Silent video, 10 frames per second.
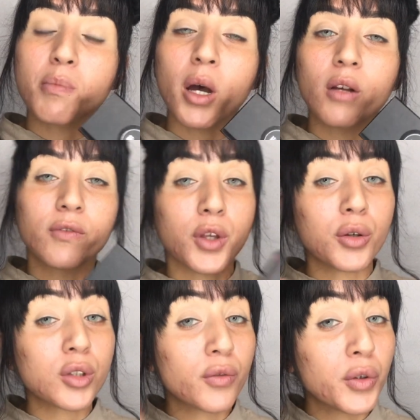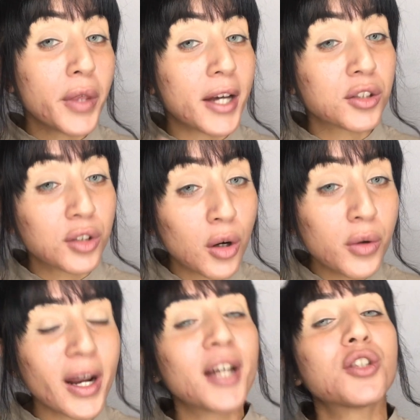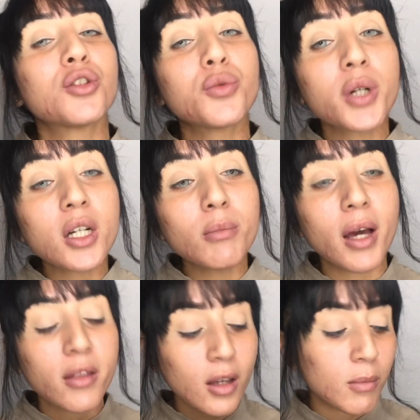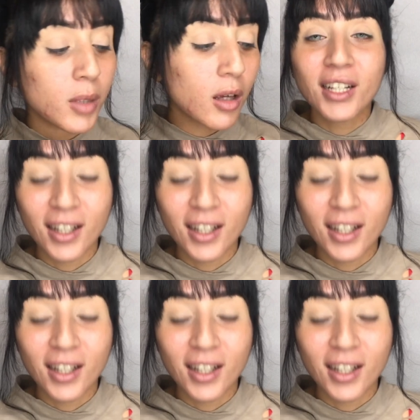but for those of you that don't, I do recommend them.